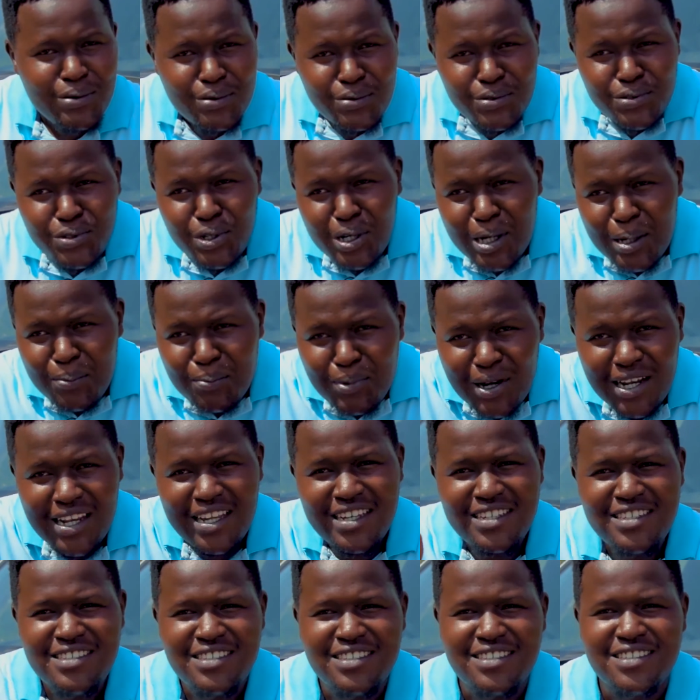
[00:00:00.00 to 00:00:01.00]
toke pale
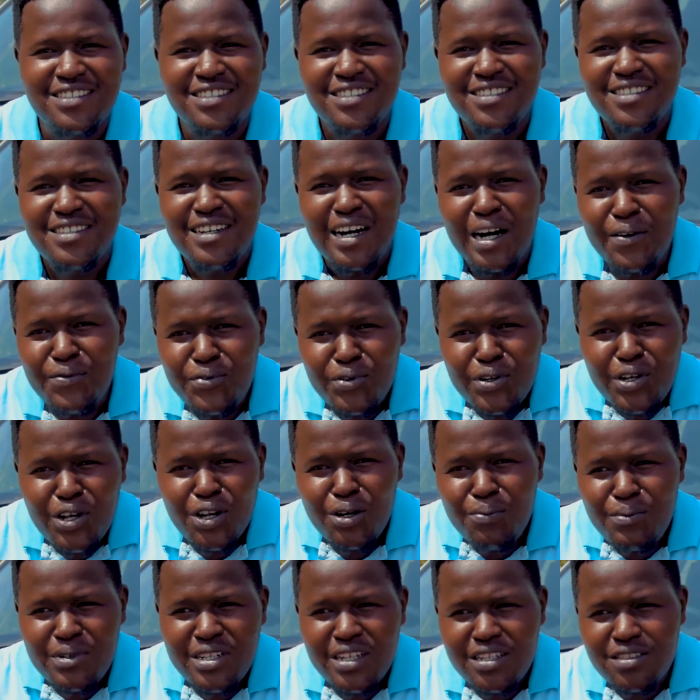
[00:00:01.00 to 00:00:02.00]
engine, a few
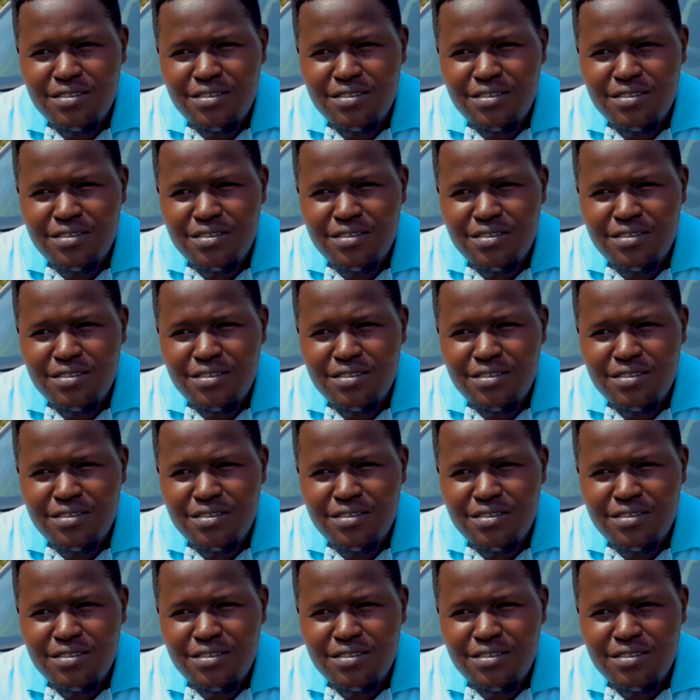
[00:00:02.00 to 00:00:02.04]
kilometers,